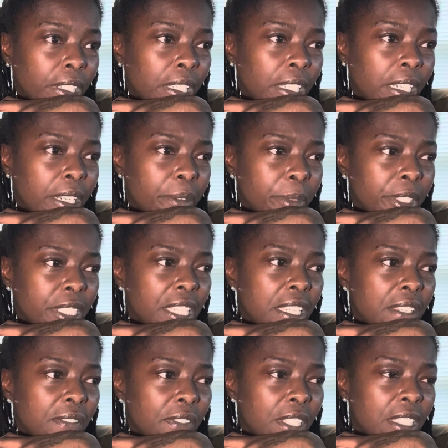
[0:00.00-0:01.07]
and they're
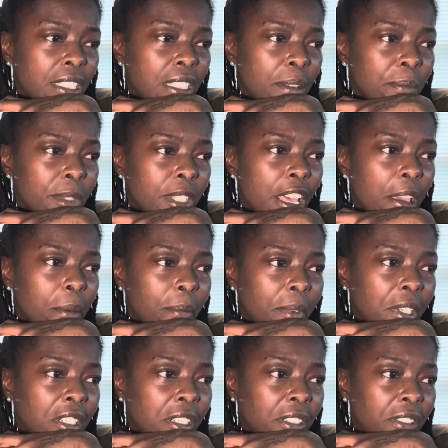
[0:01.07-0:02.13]
receiving some type
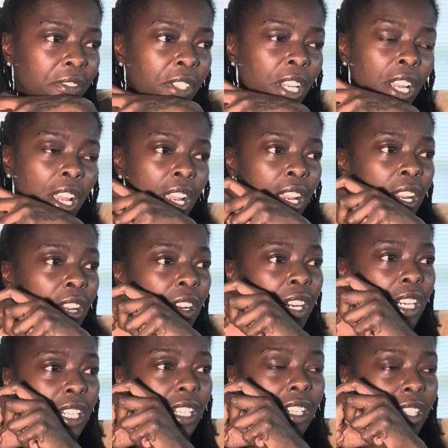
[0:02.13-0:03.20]
of
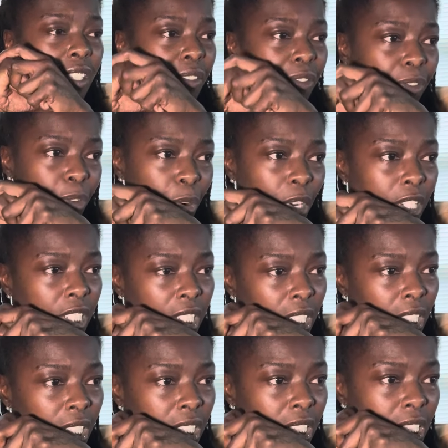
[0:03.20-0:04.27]
good
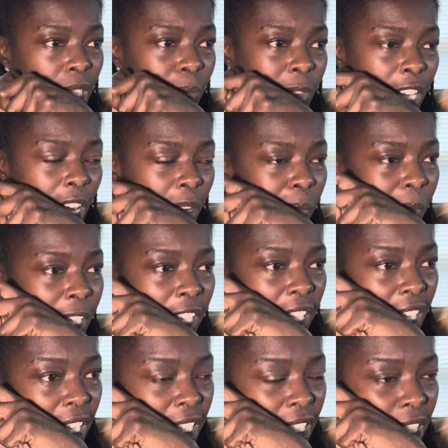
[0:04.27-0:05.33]
fortune, some type
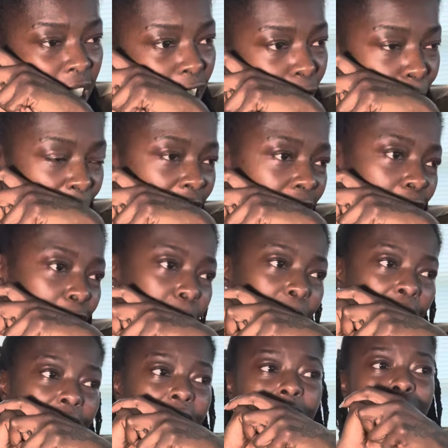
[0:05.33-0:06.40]
of unexpected
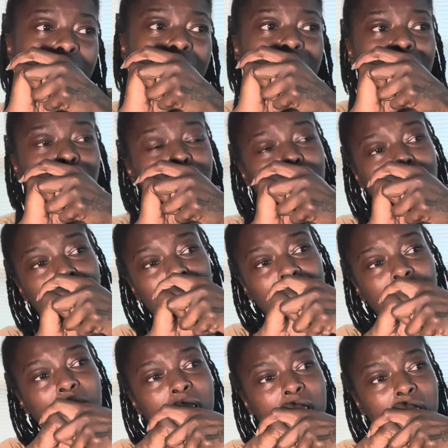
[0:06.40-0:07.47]
money, or some type
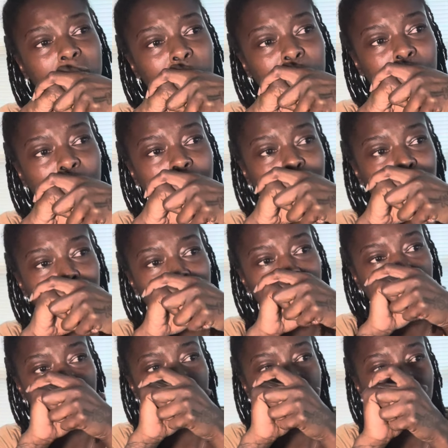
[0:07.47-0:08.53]
of
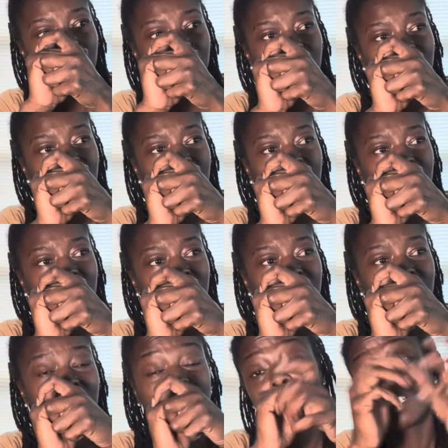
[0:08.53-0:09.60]
jackpot,
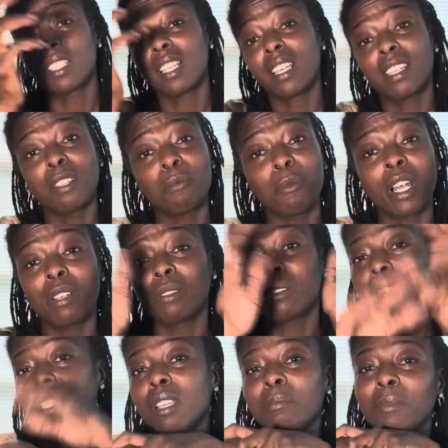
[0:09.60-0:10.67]
sudden
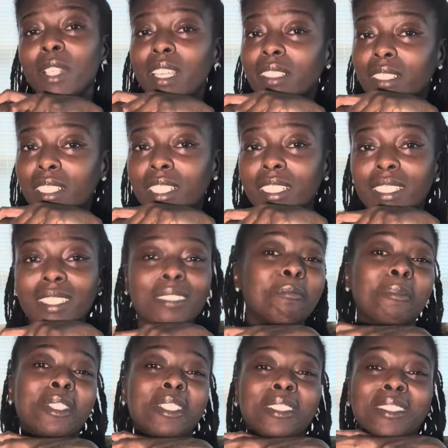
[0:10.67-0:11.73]
wealth, something like that.
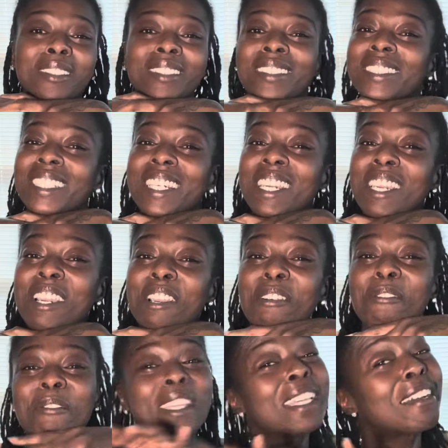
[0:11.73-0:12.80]
But
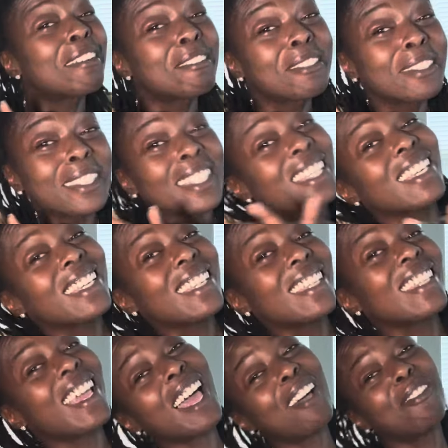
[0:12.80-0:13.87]
we gonna
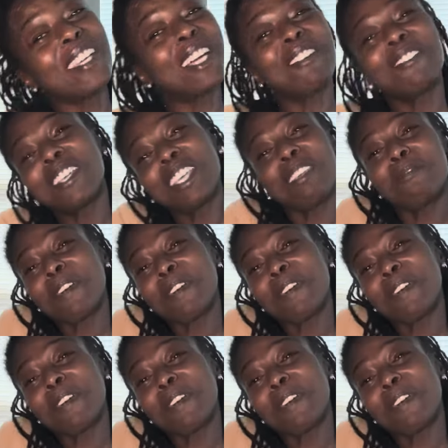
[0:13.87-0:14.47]
see how we gonna keep